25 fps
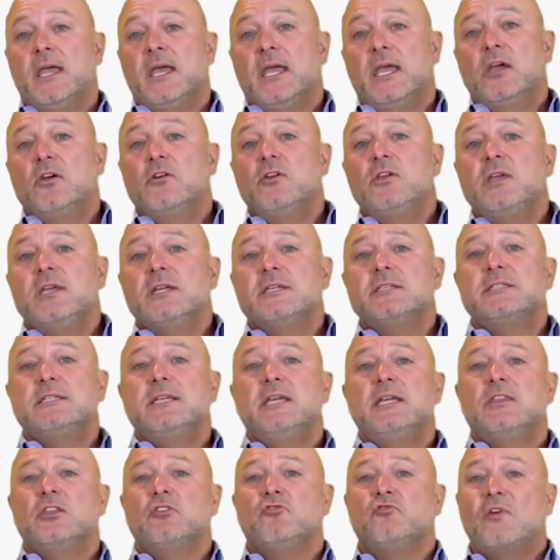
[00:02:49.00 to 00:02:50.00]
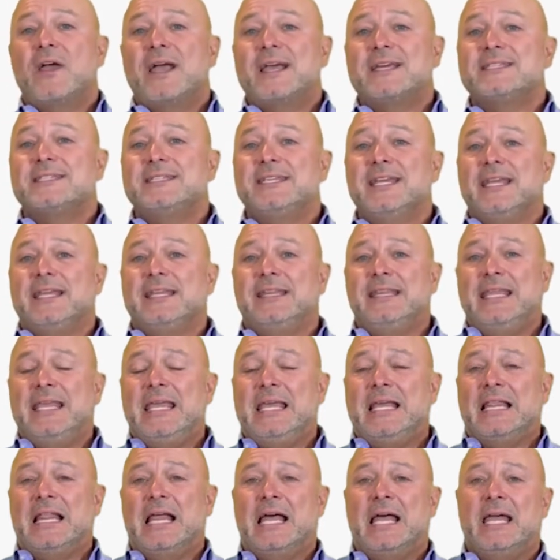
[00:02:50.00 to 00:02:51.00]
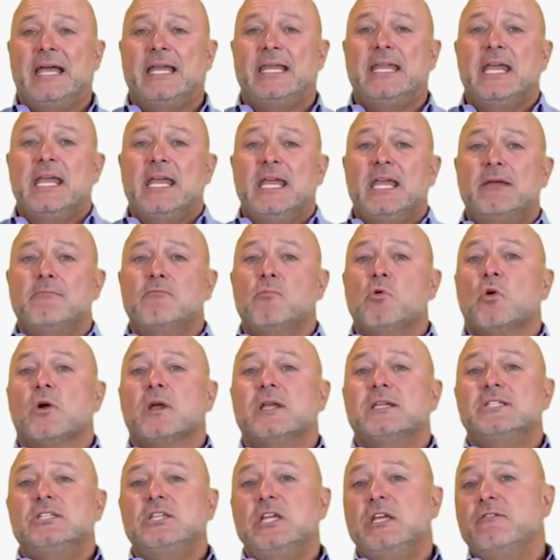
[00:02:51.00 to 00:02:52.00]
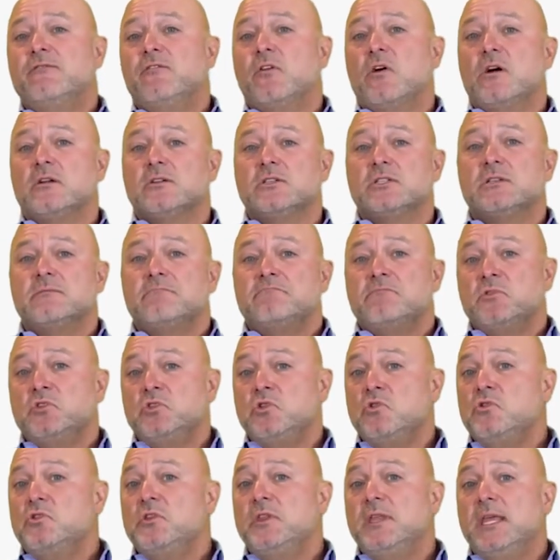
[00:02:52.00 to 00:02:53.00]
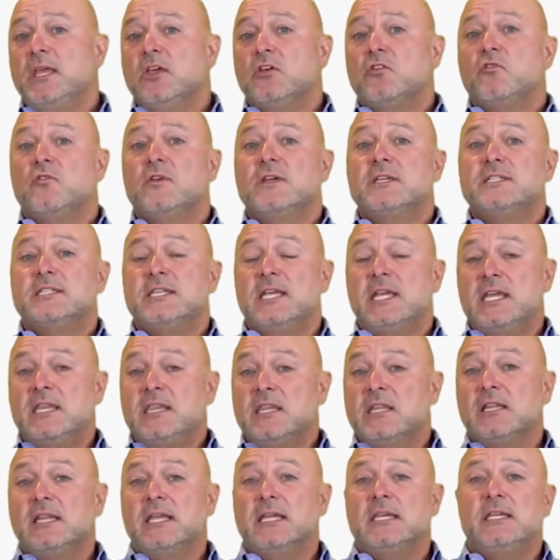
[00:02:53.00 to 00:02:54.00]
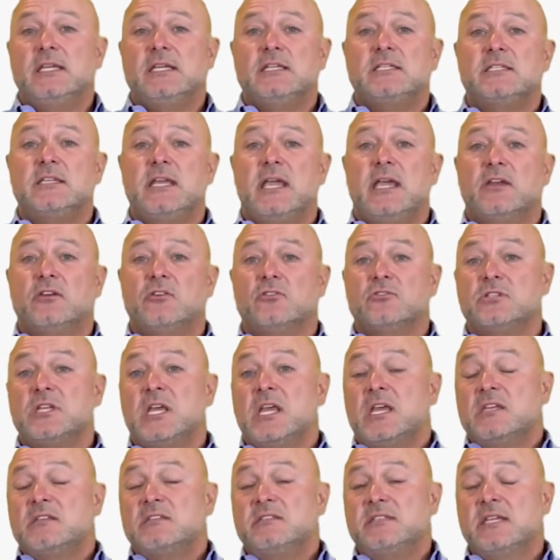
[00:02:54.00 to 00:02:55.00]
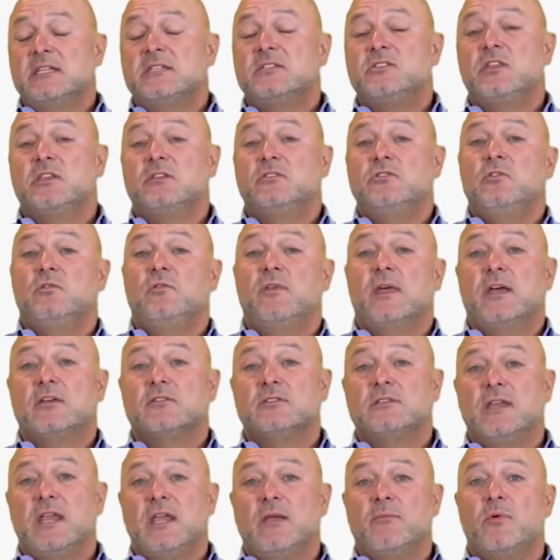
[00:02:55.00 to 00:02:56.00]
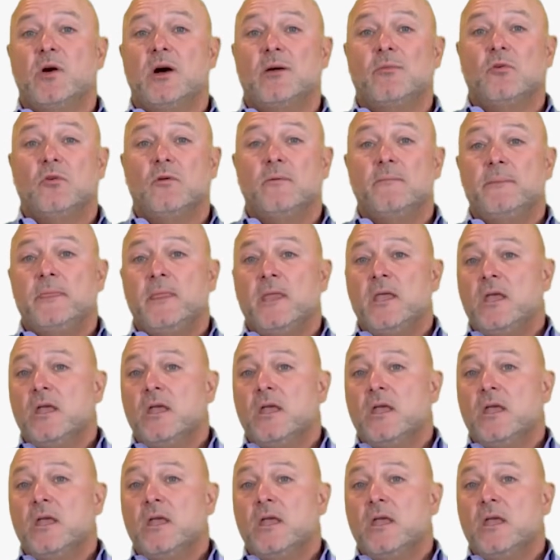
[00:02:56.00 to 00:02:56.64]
Here you can see the drastic decline in mortgage defaults due to the increase in the lending standards since the 2008 bubble.